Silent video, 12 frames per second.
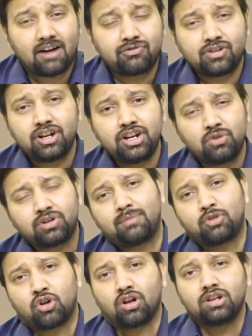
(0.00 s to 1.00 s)
after new
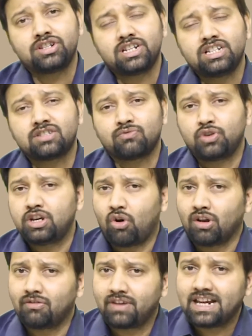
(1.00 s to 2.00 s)
terminologies we
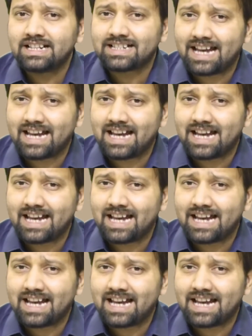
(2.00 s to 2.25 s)
always